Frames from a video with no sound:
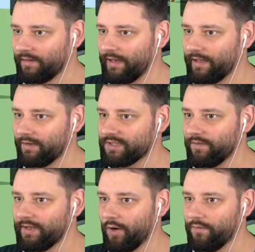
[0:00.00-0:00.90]
Now, there's
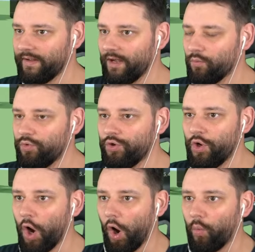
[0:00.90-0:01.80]
something over here. Oh,
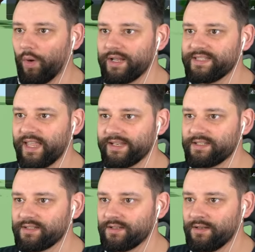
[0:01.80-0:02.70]
no, what is
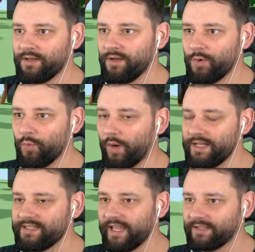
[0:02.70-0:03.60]
this? What
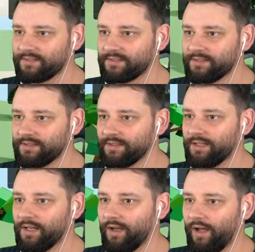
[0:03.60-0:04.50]
is this?
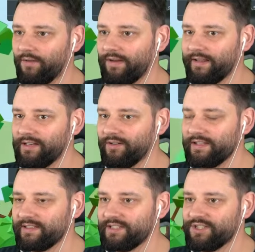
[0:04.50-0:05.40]
I've landed on
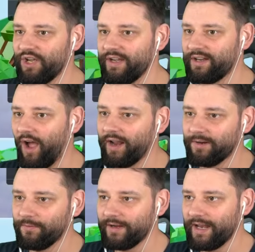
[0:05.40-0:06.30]
this deserted
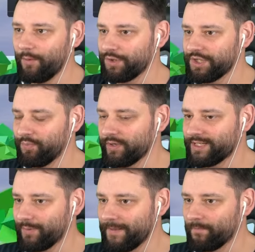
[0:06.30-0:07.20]
island right now, which is pretty
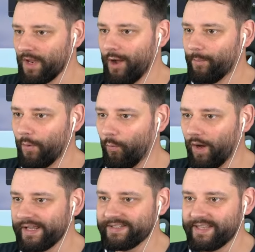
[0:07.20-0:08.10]
sweet. But
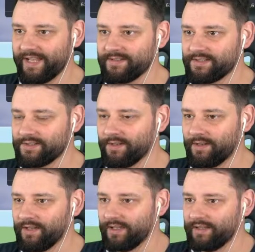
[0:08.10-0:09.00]
what is this?
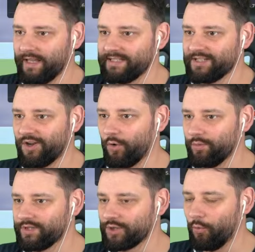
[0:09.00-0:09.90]
This is an
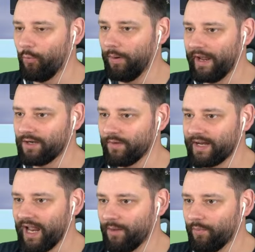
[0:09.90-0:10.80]
old school plane
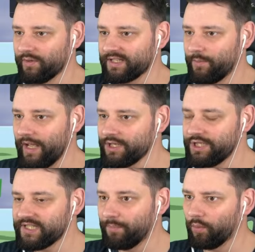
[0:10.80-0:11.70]
right now, boys. Can we actually
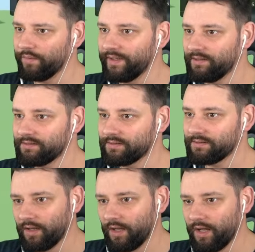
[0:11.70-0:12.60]
spawn this?
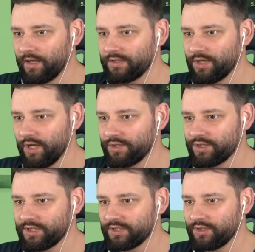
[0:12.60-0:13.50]
Uh,
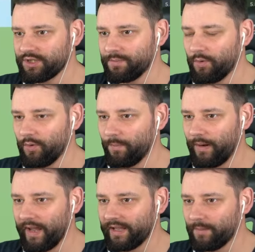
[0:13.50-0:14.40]
touch to spawn
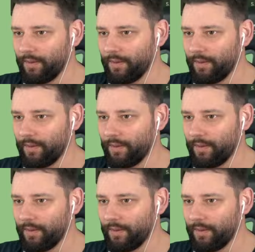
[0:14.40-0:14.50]
plane.